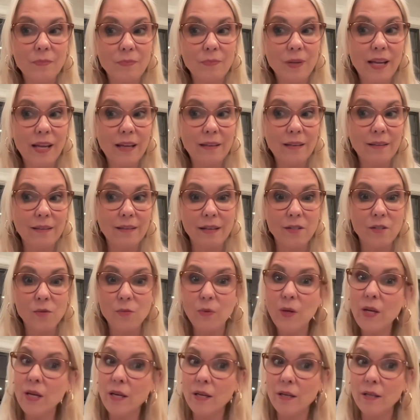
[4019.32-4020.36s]
like next
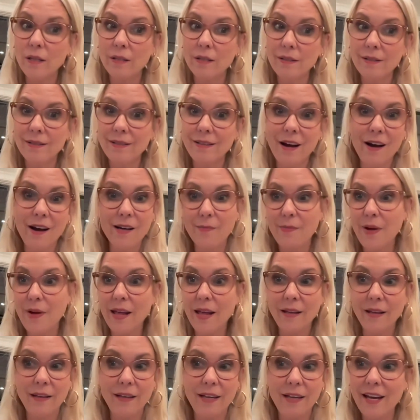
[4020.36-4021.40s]
week.
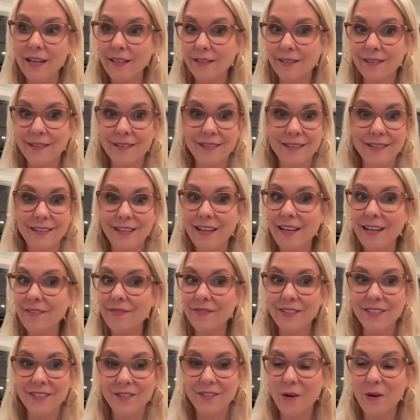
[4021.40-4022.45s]
Automatic guest
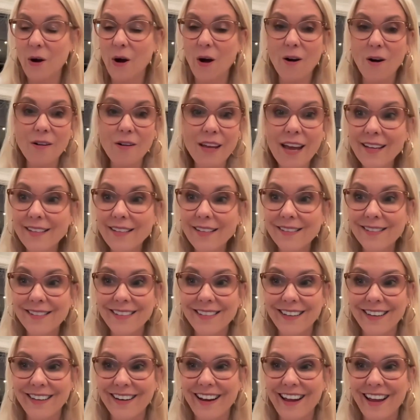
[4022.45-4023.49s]
gift to all guests.
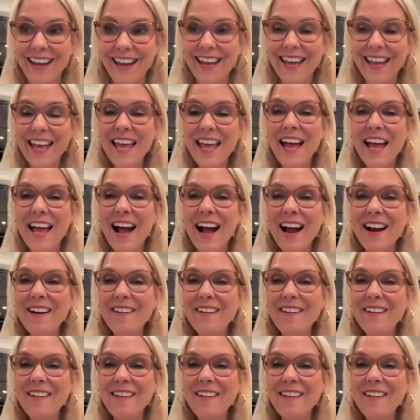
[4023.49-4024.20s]
All right. All